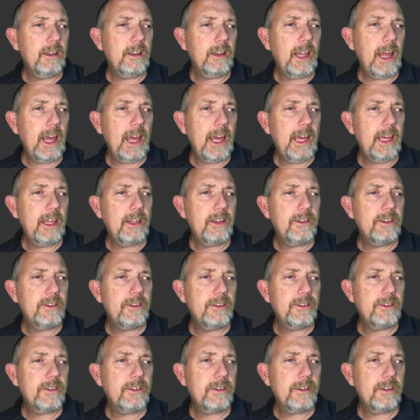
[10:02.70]

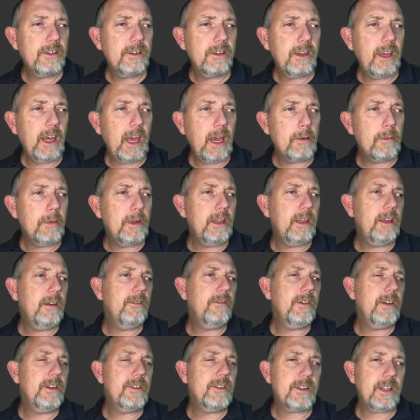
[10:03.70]
lands, how many
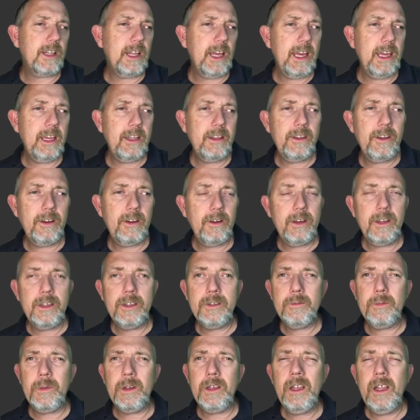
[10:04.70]
of each land there
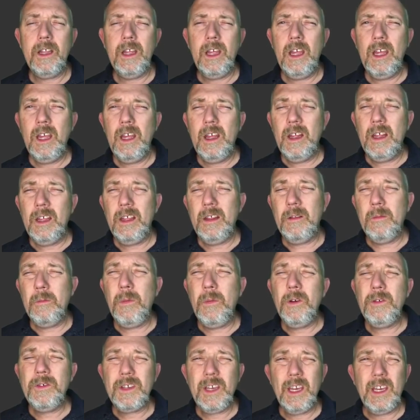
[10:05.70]
is, but in
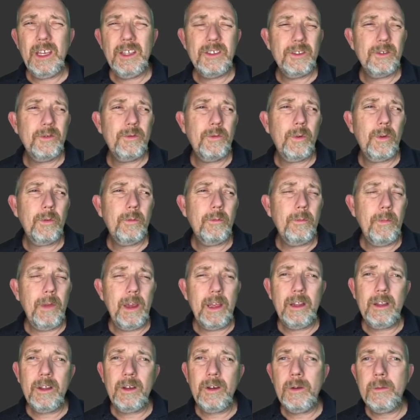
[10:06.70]
most cases, we're
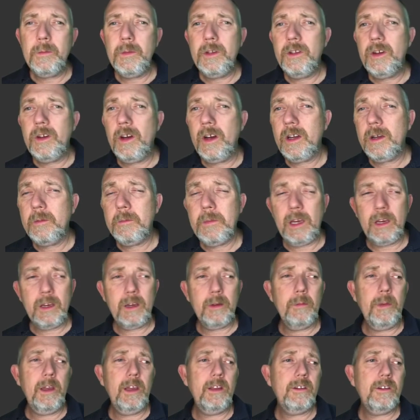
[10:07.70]
mainly going to be talking about
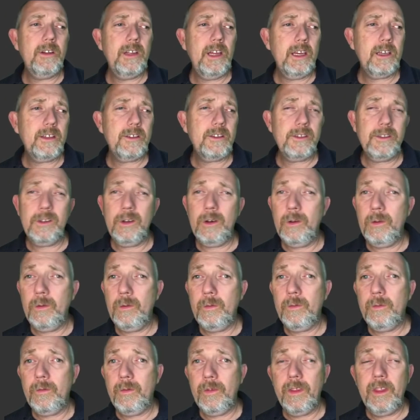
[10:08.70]
commander decks,
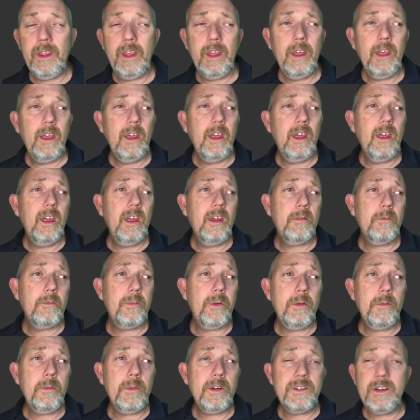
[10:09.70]
so
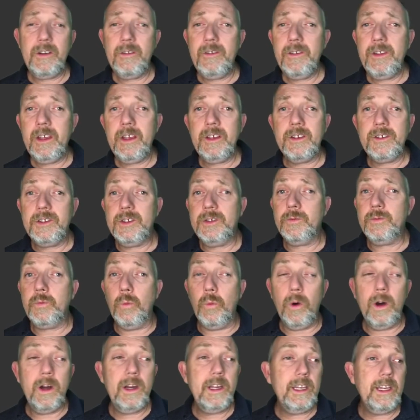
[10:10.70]
pretty much everything is just
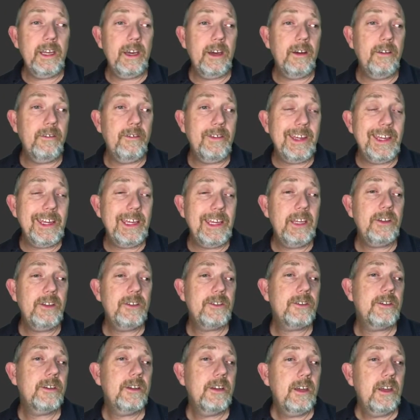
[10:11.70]
one of
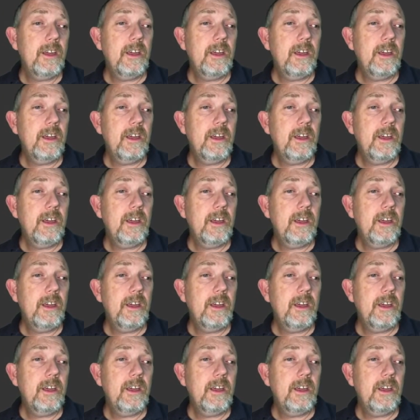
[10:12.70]
each.